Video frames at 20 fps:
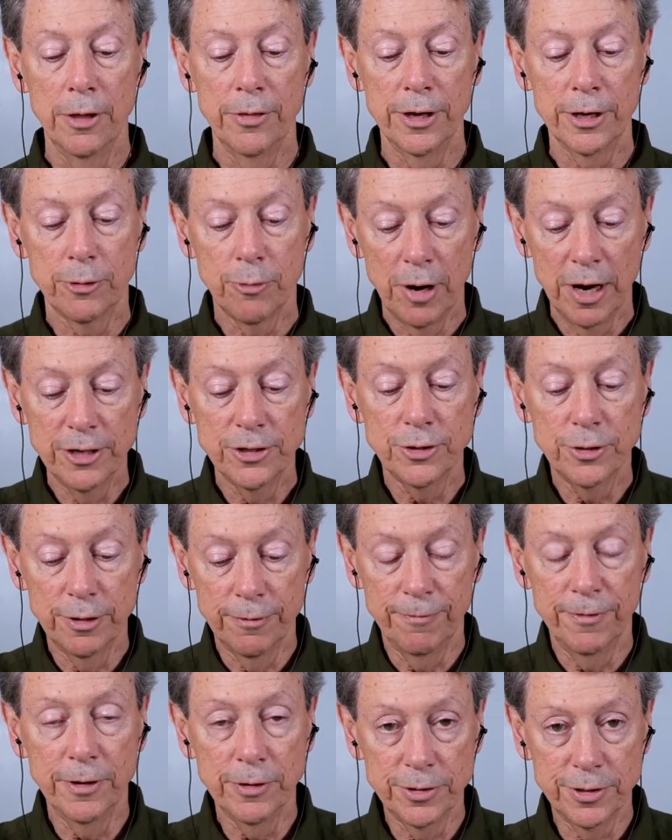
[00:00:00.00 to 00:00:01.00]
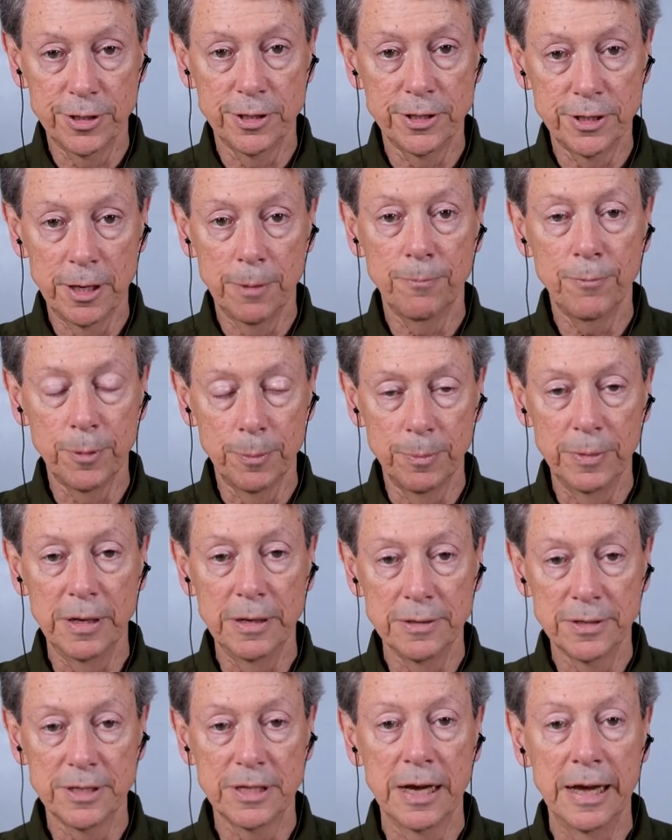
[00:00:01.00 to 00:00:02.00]
that gradually fills us up from the
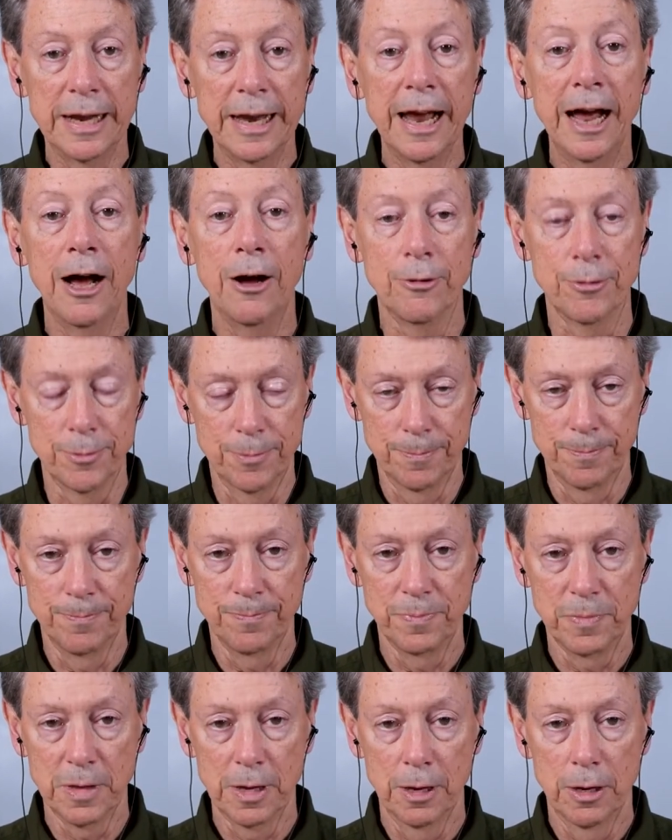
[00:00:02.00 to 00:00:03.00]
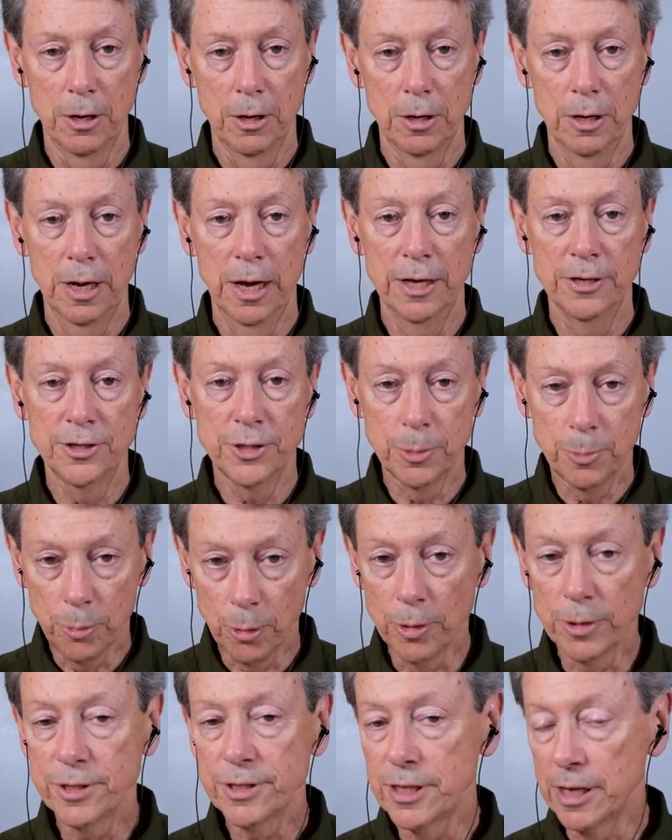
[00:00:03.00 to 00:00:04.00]
inside out and
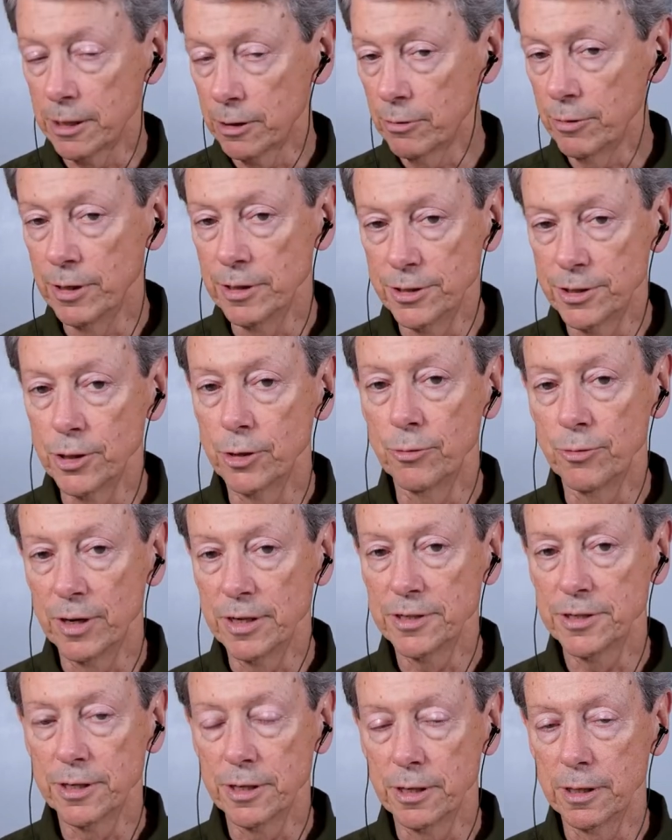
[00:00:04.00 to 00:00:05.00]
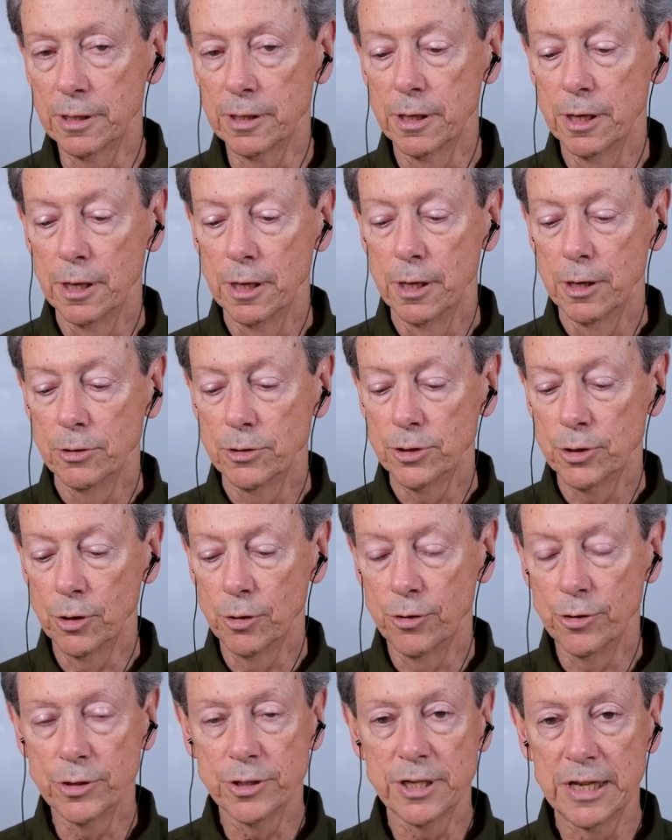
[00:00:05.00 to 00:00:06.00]
supports that green zone resting. So
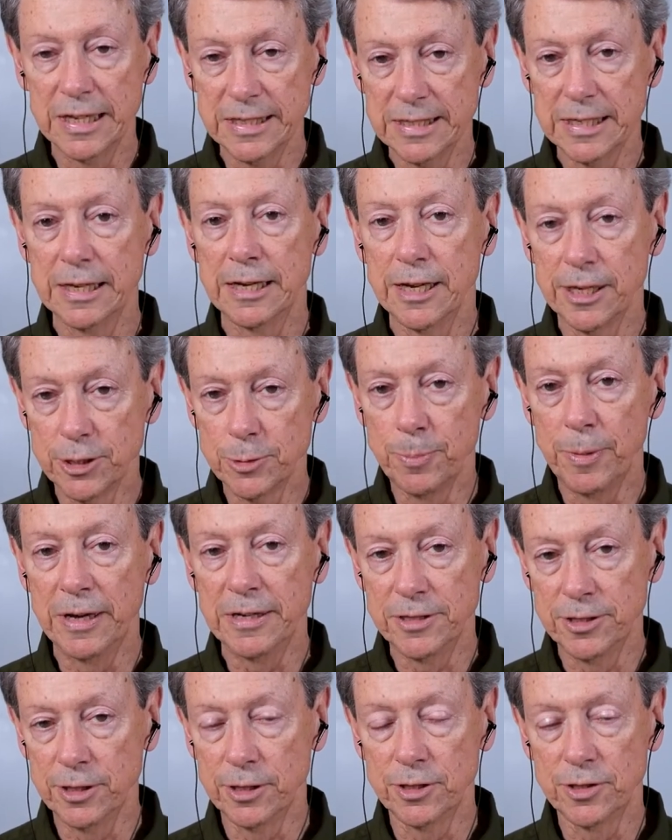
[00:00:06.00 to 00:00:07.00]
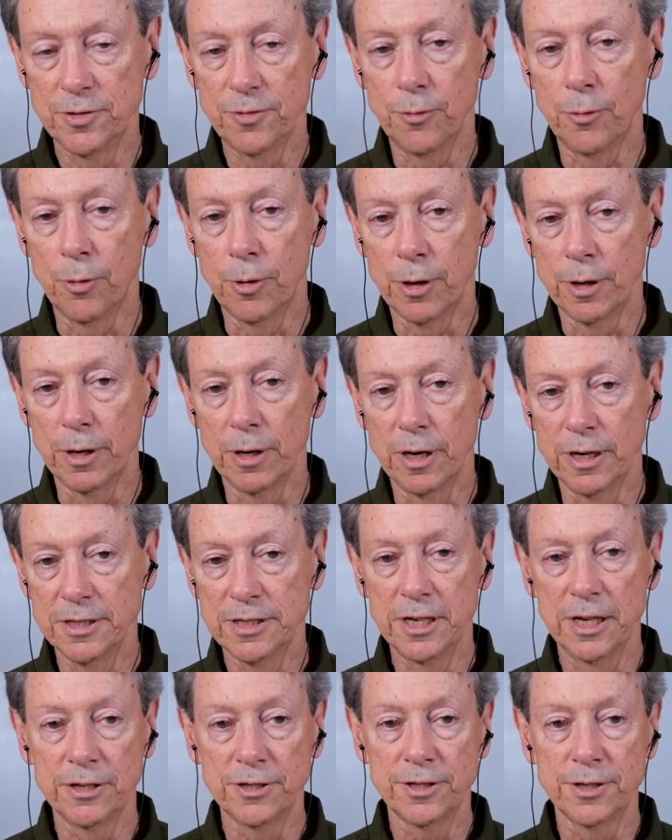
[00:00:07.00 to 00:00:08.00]
there's less and less basis for a
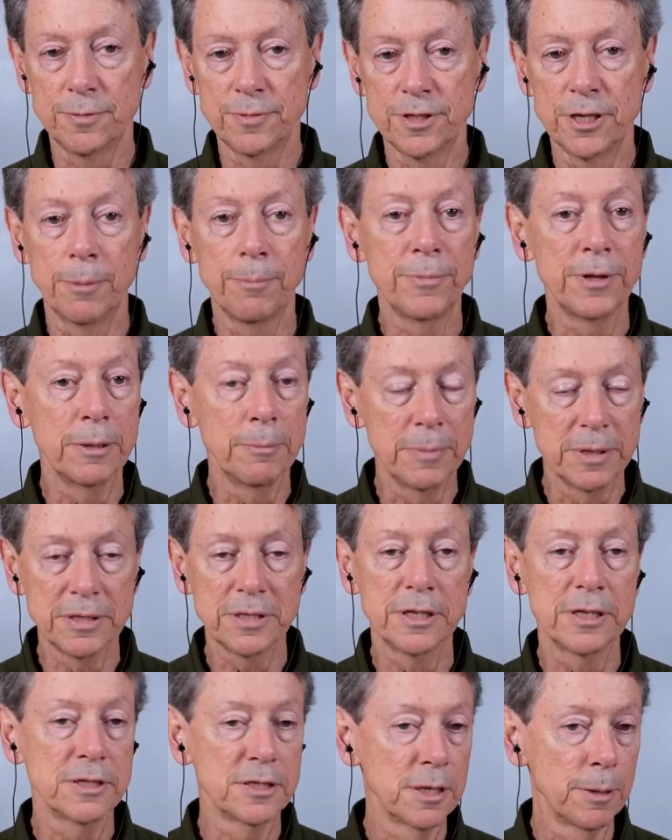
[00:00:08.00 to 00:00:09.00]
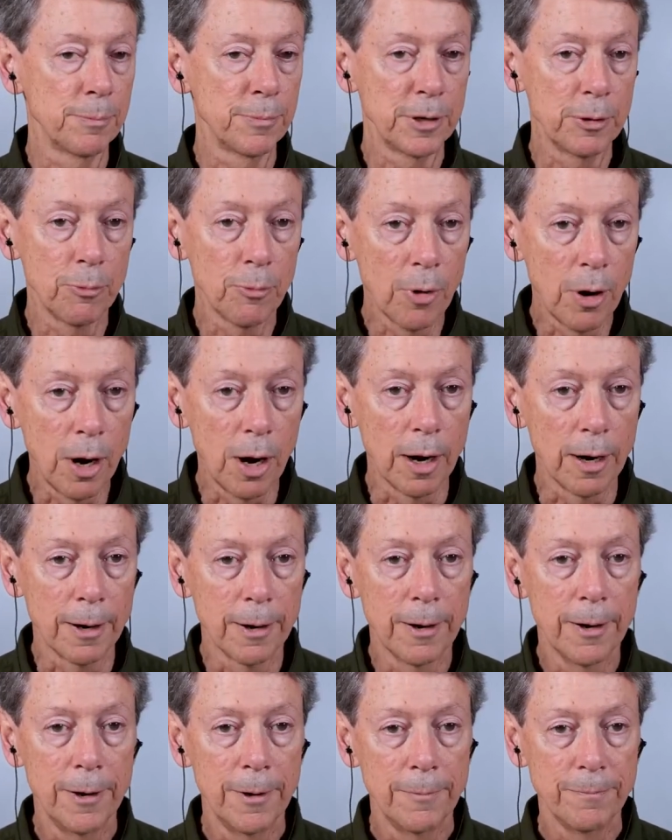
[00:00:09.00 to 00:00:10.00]
sense of something missing, something wrong,
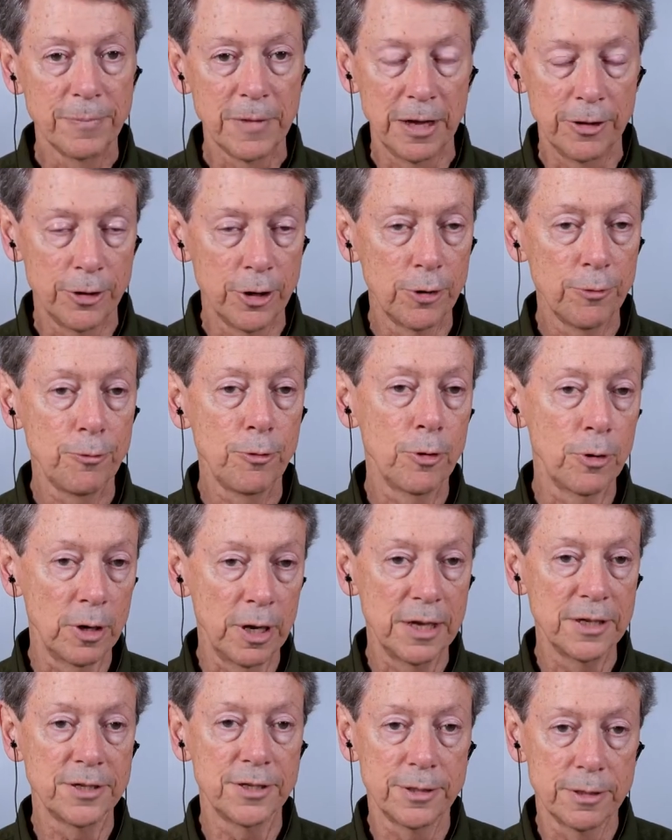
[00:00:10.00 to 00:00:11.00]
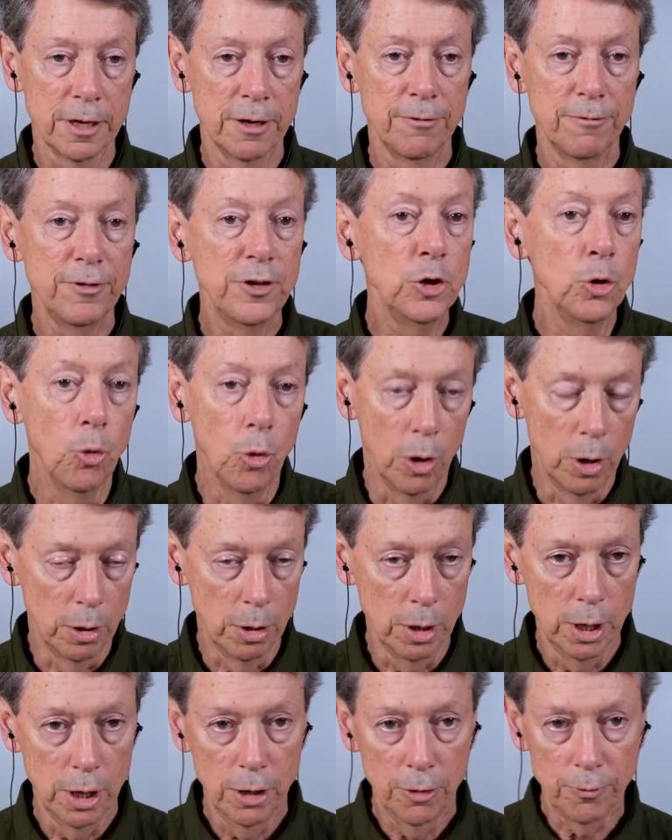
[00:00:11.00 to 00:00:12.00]
and therefore less fuel
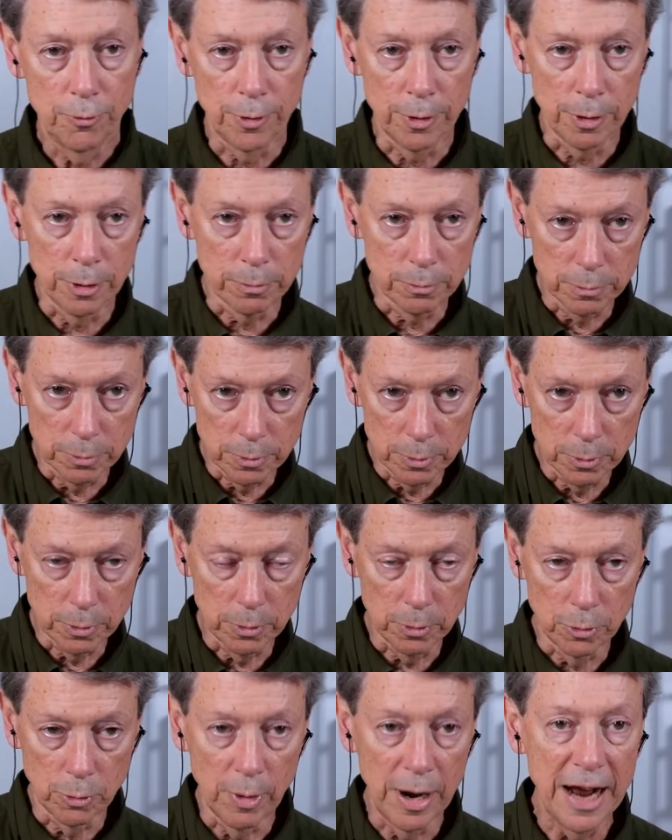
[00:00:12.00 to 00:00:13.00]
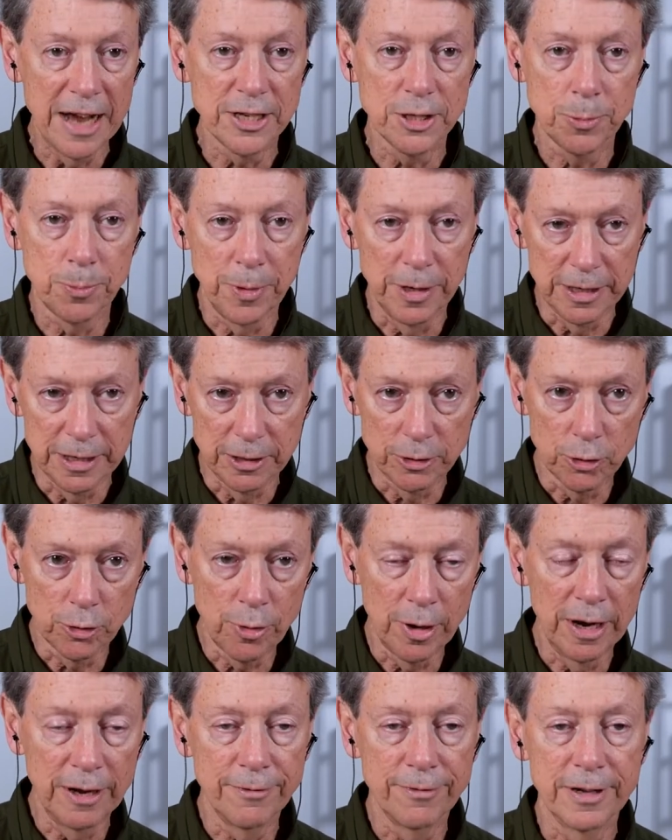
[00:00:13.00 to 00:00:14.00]
for grasping and
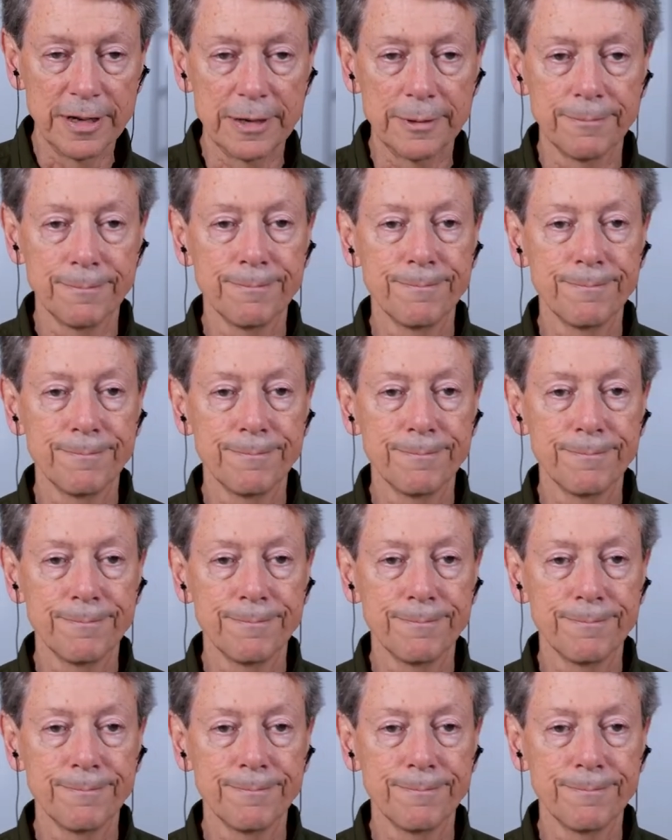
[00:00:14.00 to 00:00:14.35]
craving.